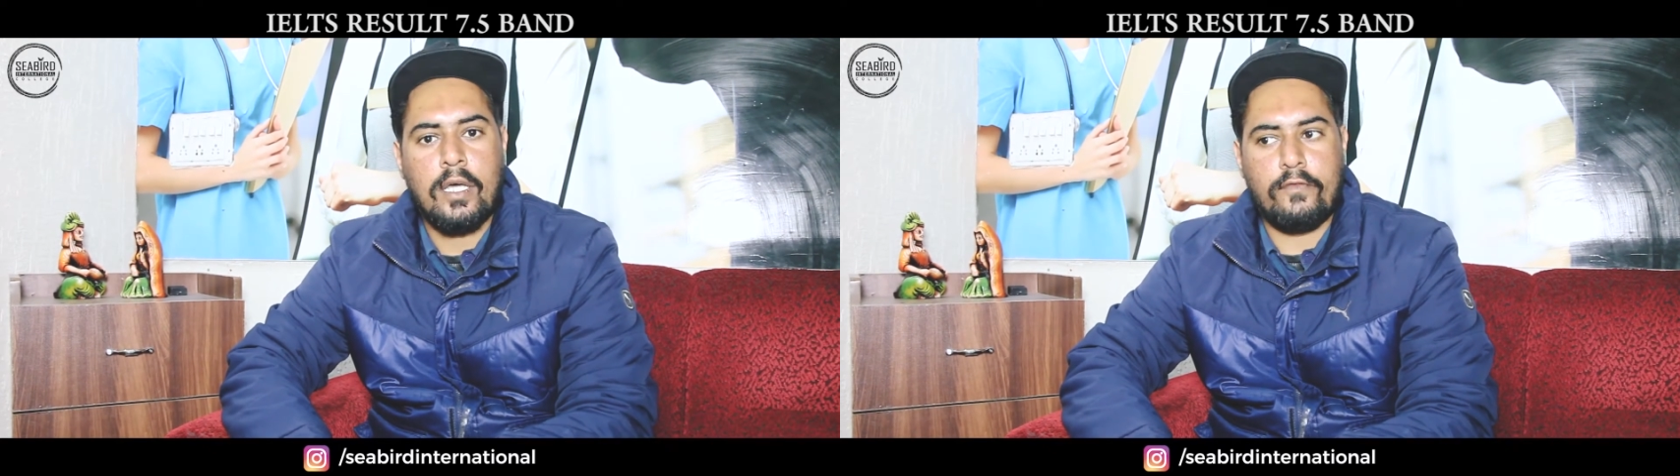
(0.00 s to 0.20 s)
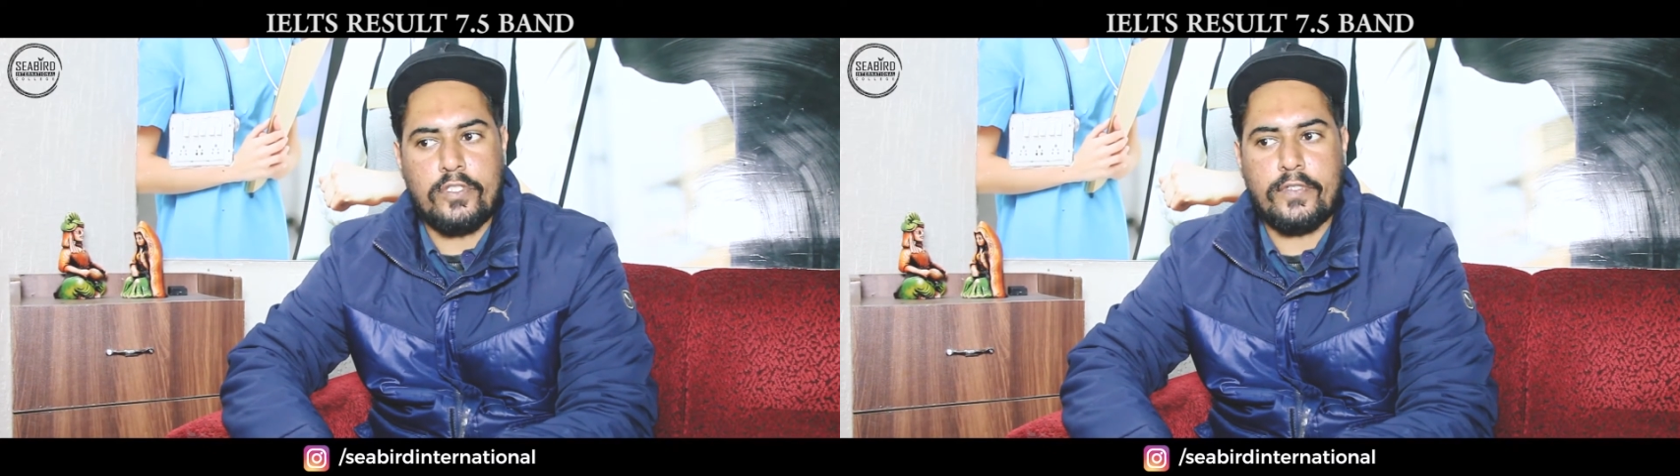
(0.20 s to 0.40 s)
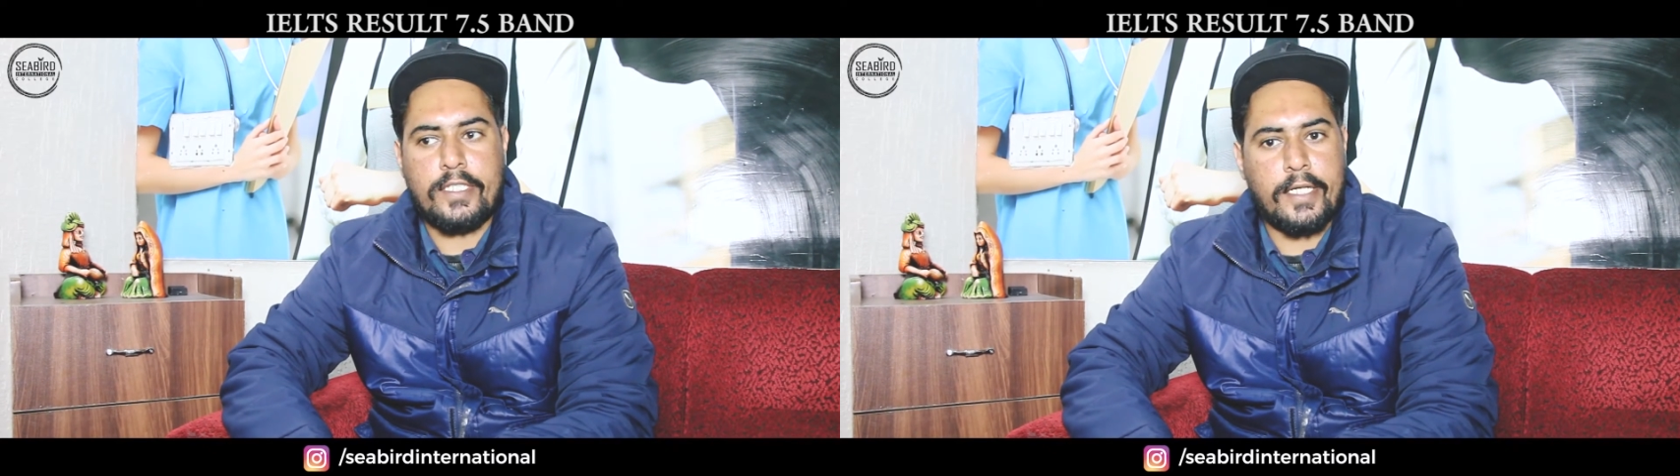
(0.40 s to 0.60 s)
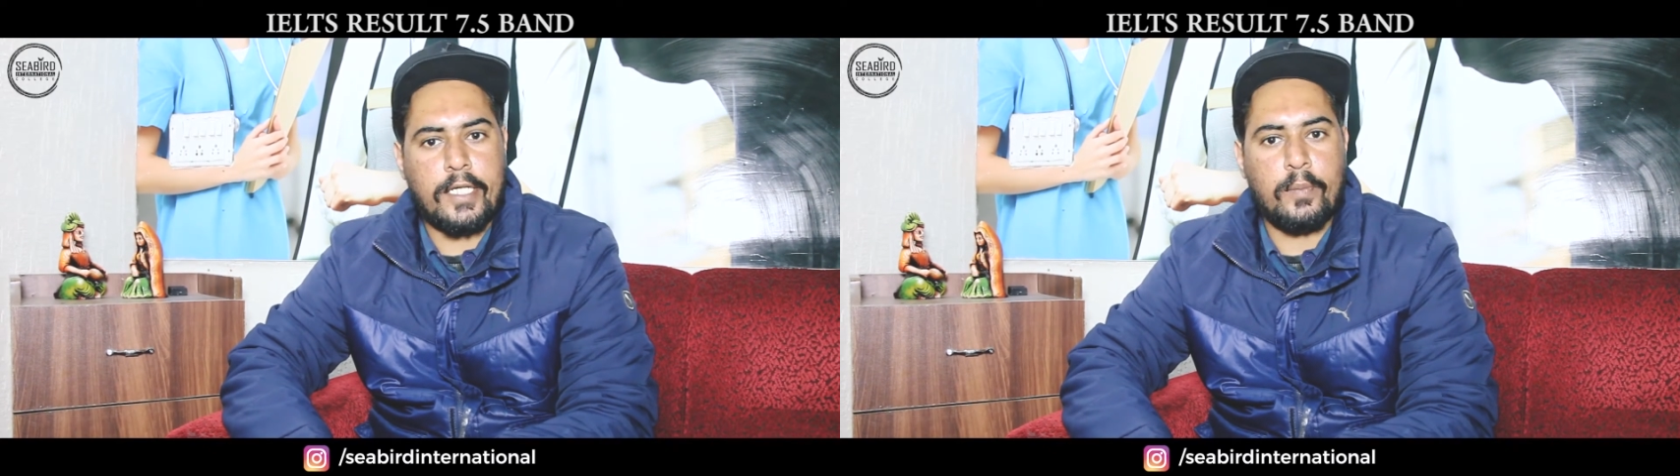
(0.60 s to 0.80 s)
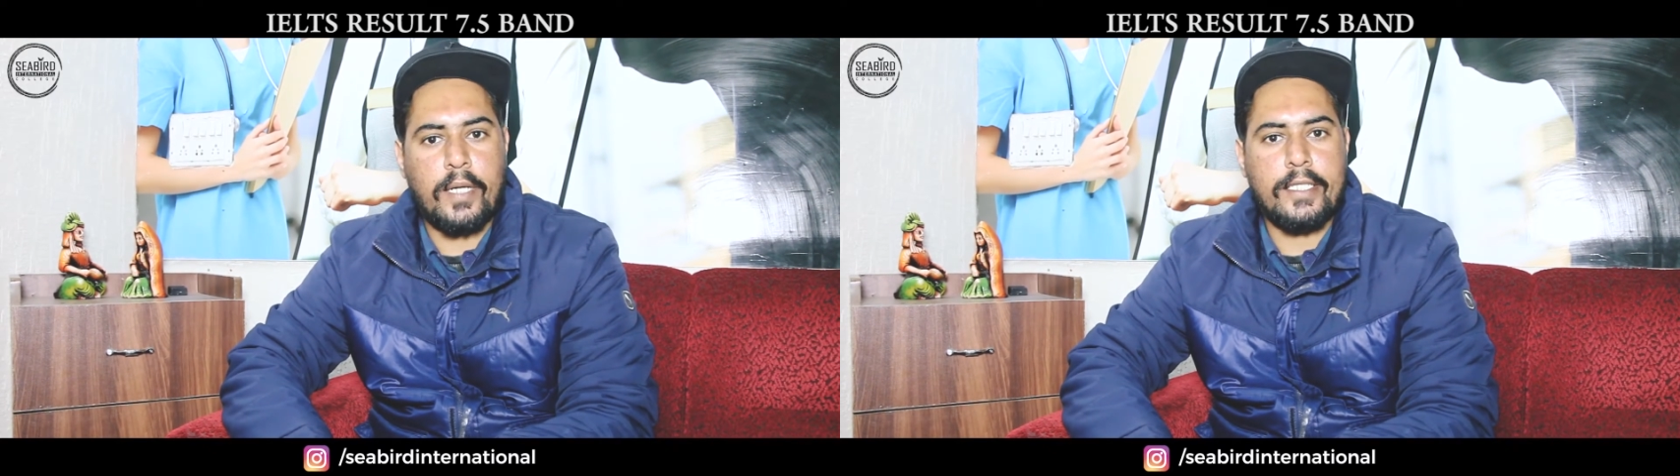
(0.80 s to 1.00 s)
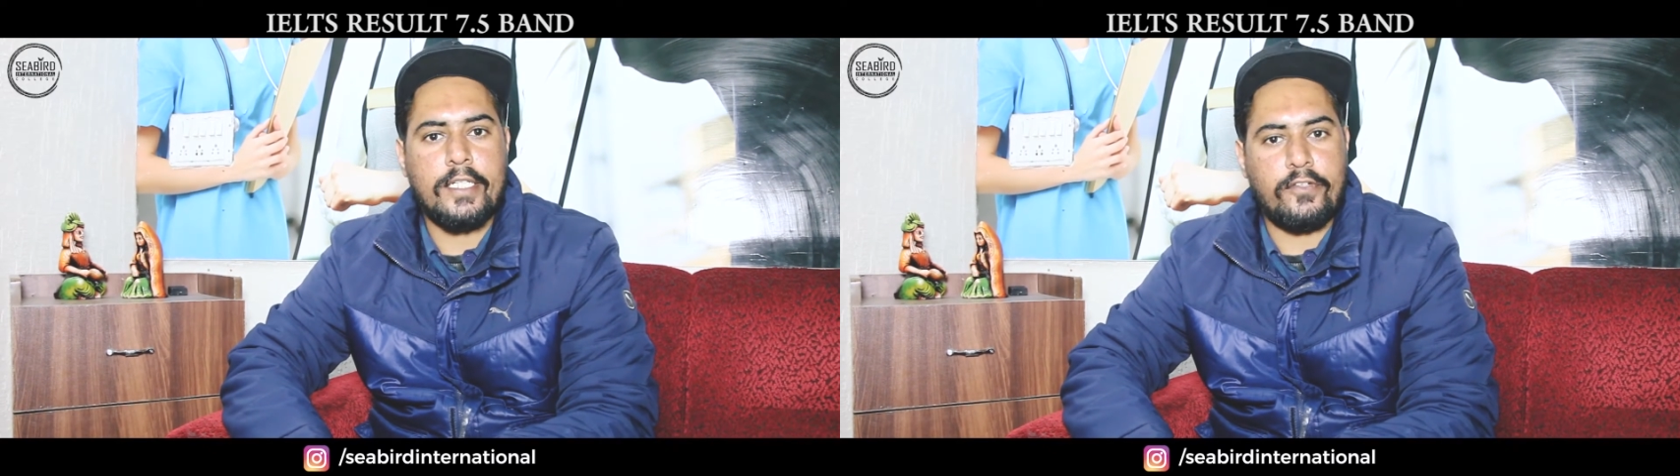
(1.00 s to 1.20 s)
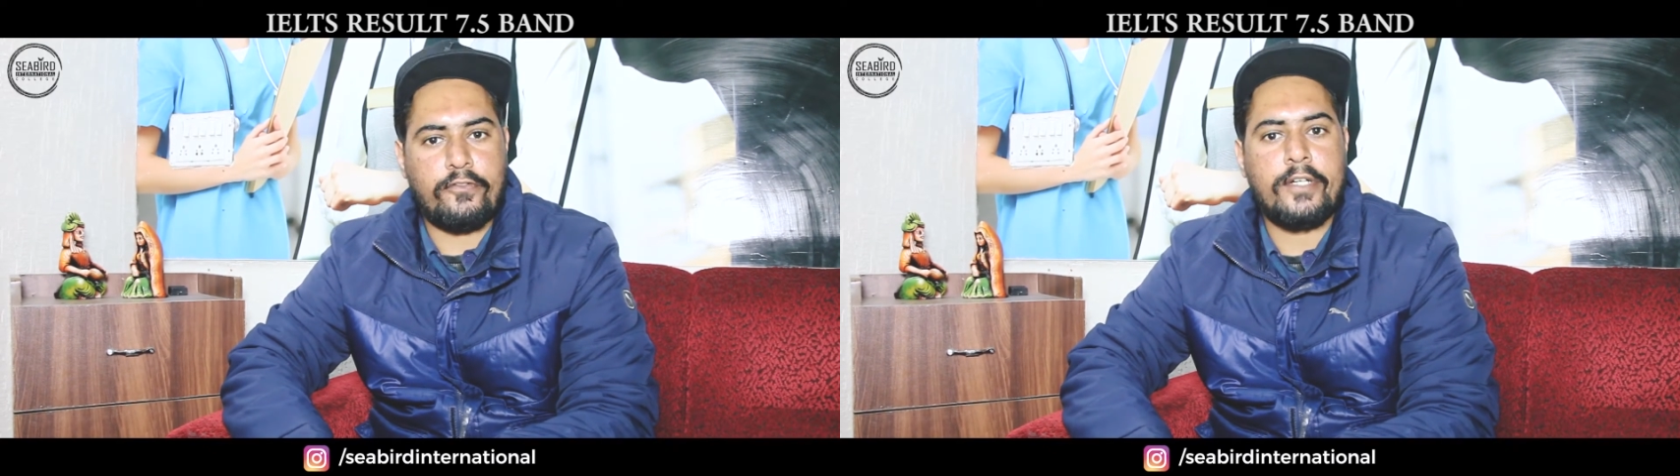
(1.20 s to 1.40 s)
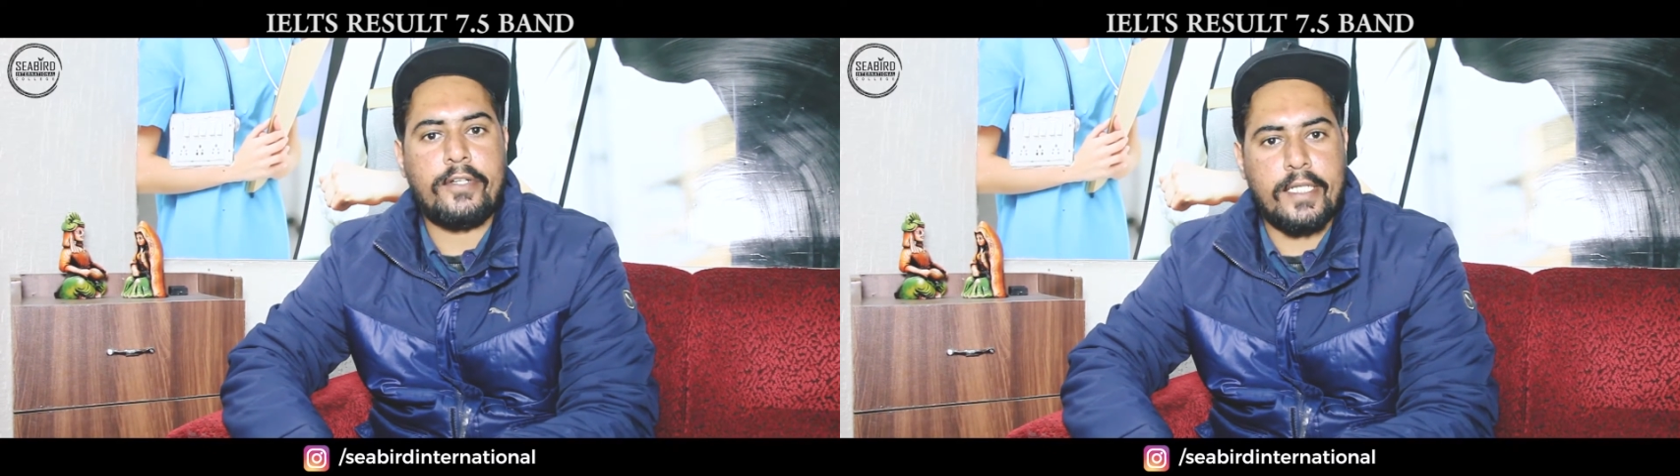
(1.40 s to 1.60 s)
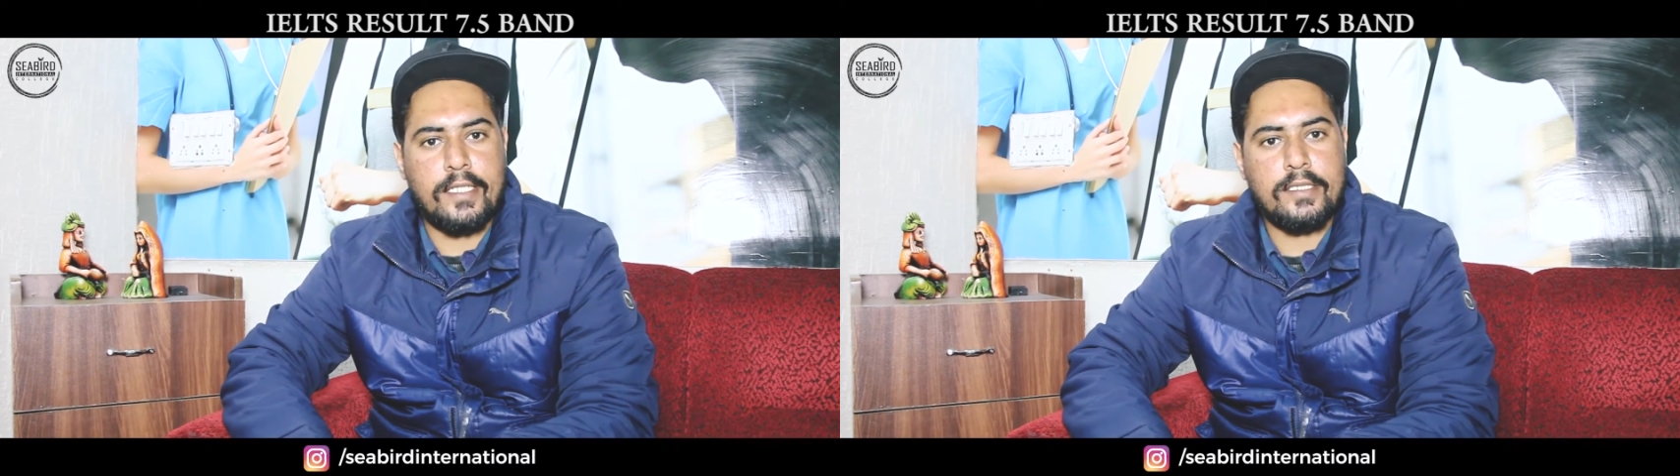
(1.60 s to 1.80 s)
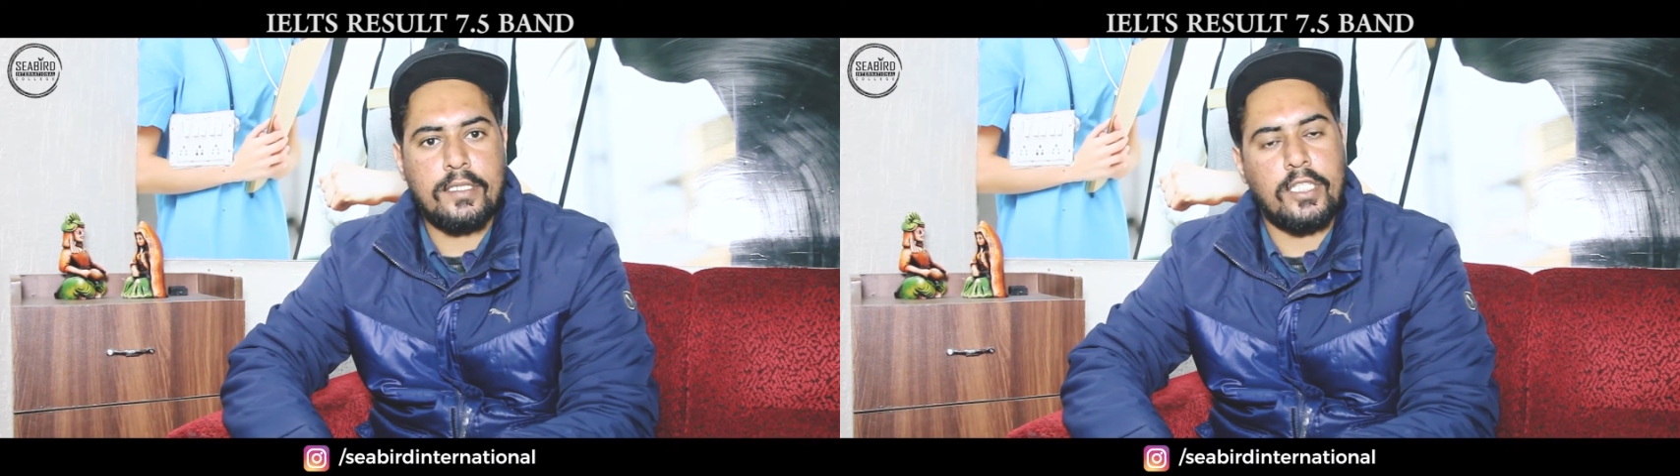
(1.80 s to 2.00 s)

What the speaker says: which were taken by the different trainers,